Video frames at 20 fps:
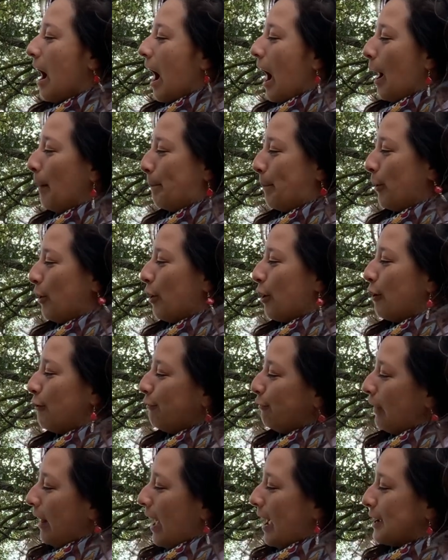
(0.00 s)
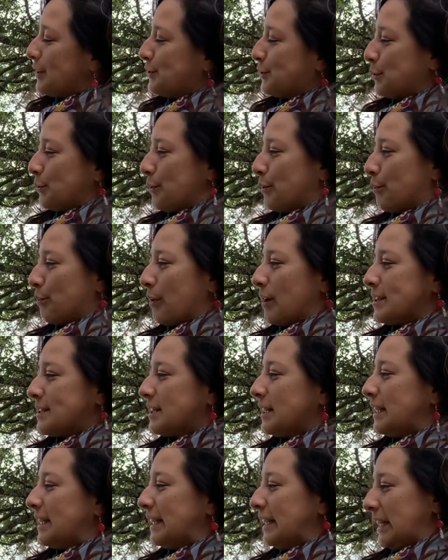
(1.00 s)
A bird flies through the
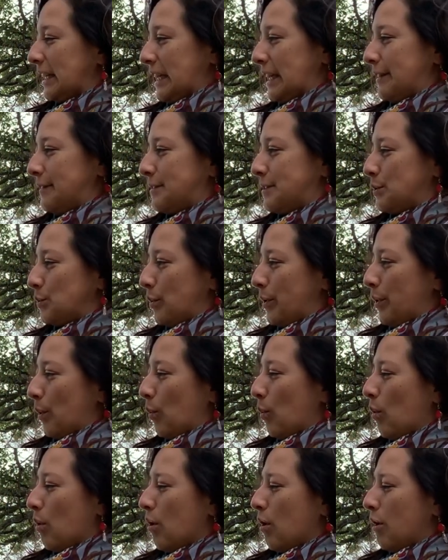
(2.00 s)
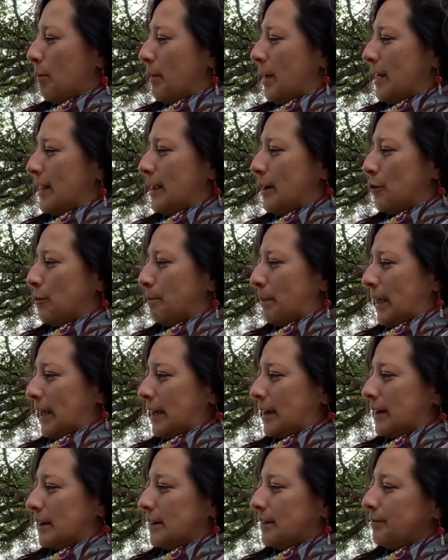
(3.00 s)
rustling leaves with a worm in her beak.
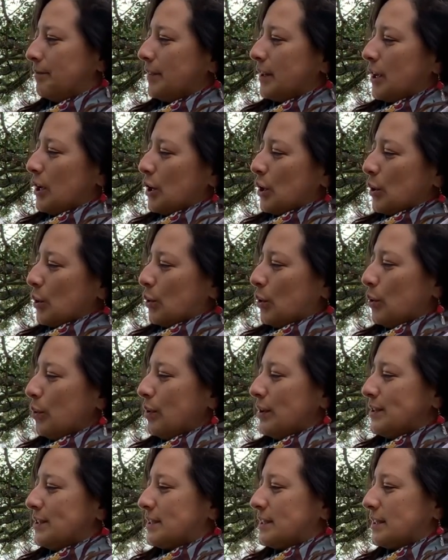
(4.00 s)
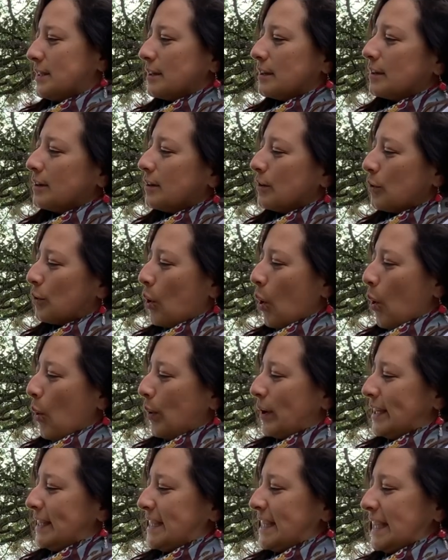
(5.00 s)
Who is
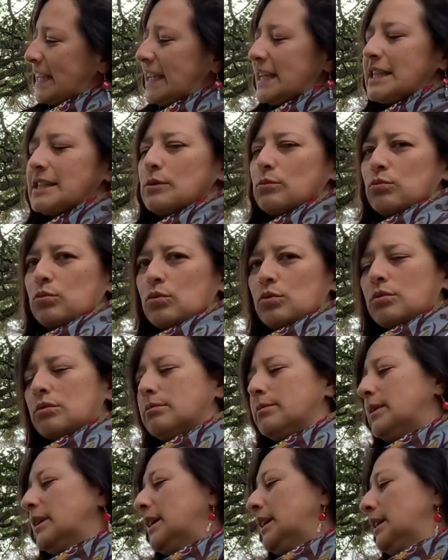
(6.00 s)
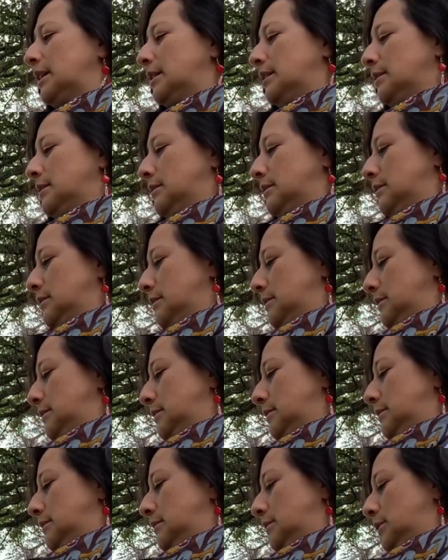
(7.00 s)
going to eat the worm?
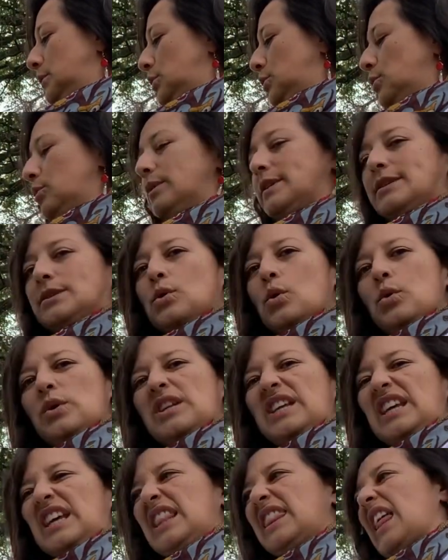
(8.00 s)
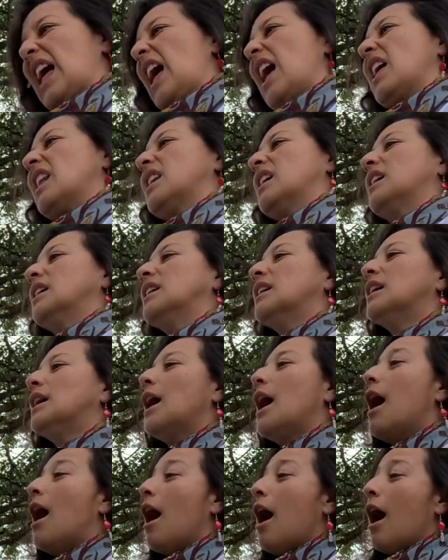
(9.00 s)
Who is going to eat that?
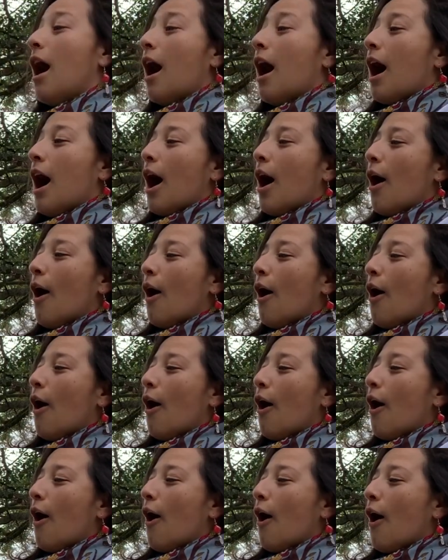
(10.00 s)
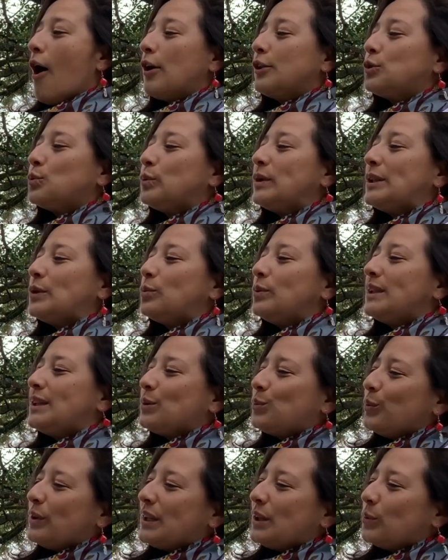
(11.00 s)
Oh, tweet, tweet,
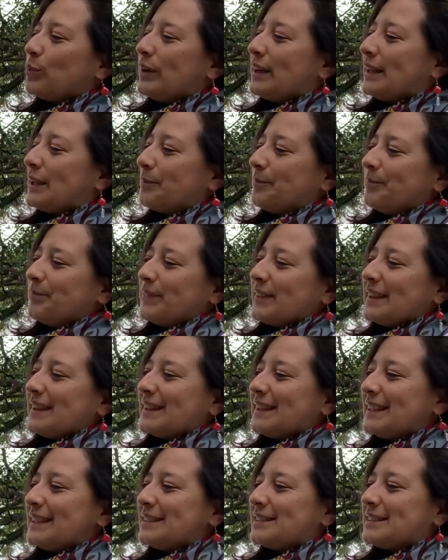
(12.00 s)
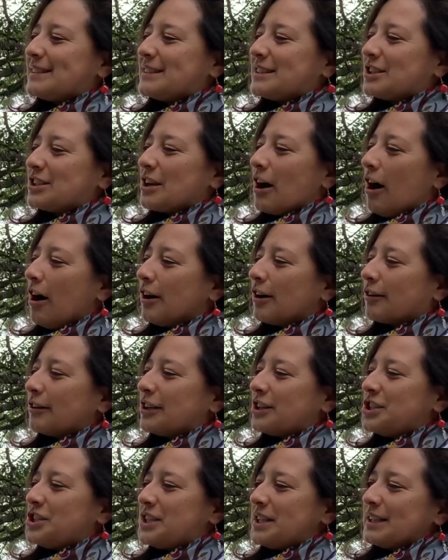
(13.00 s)
tweet, tweet. These hungry
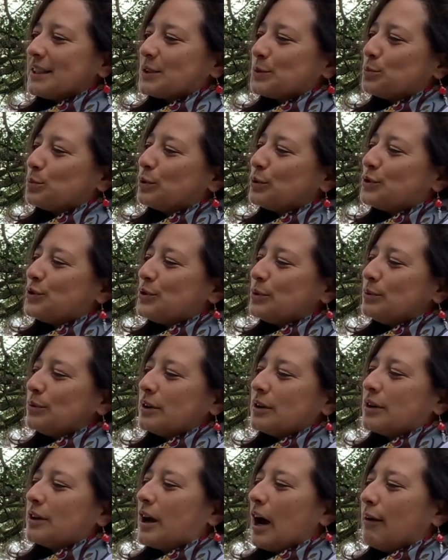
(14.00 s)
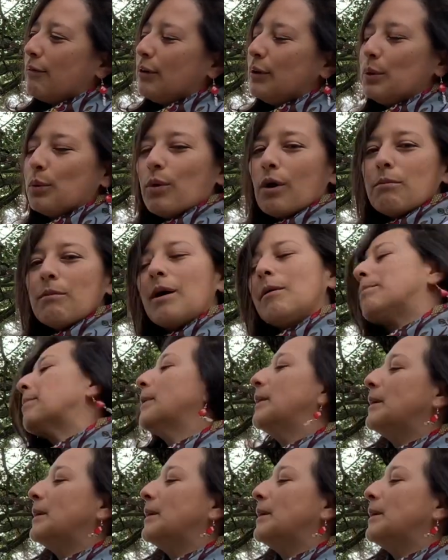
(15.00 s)
chicks will soon gobble the worm up.